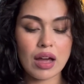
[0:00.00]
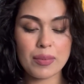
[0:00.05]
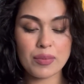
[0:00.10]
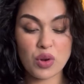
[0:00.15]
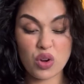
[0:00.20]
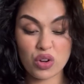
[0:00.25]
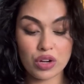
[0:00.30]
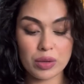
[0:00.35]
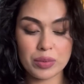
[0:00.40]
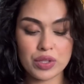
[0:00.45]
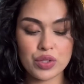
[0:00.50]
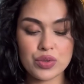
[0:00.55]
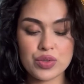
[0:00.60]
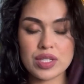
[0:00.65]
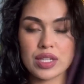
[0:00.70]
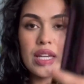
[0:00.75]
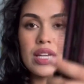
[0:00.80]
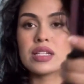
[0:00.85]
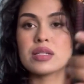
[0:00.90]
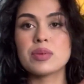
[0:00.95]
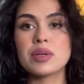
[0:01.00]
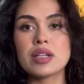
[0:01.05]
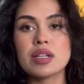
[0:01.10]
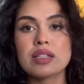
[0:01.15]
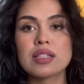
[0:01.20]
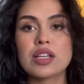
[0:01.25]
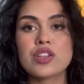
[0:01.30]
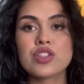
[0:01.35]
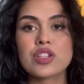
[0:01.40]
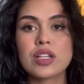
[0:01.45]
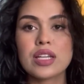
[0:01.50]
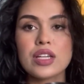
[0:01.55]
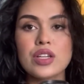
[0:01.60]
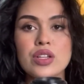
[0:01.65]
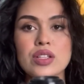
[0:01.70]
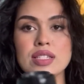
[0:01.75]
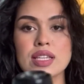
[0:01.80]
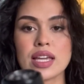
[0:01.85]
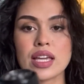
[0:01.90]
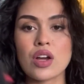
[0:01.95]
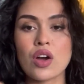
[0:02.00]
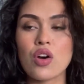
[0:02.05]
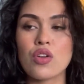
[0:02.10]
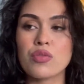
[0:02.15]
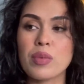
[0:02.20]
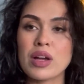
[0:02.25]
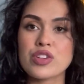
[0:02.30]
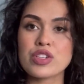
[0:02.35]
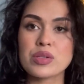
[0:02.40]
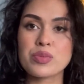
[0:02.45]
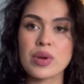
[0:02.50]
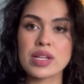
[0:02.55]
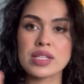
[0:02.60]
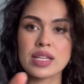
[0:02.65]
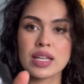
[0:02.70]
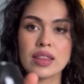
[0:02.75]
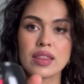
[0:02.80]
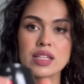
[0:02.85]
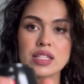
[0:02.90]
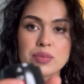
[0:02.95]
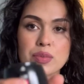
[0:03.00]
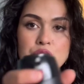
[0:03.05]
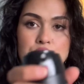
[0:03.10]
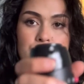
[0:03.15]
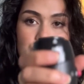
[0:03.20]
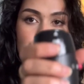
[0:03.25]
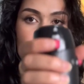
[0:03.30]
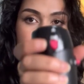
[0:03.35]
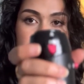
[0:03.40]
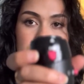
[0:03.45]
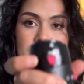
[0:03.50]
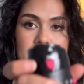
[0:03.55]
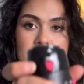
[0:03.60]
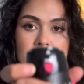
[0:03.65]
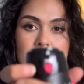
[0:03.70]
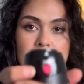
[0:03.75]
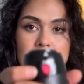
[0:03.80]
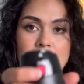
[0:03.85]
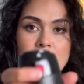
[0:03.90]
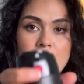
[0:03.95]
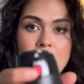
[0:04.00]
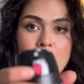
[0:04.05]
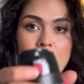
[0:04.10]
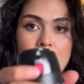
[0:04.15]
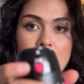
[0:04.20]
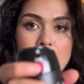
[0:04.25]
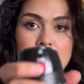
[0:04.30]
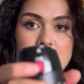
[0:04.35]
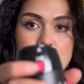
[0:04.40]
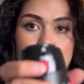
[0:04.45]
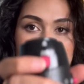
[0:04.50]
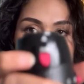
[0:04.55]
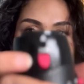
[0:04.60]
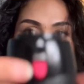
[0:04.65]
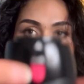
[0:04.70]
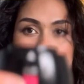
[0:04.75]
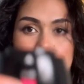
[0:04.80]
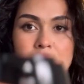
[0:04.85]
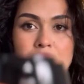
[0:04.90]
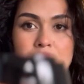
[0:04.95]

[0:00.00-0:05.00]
not going to be using it. But essentially you can take it off by just pressing this button right here. There's a button right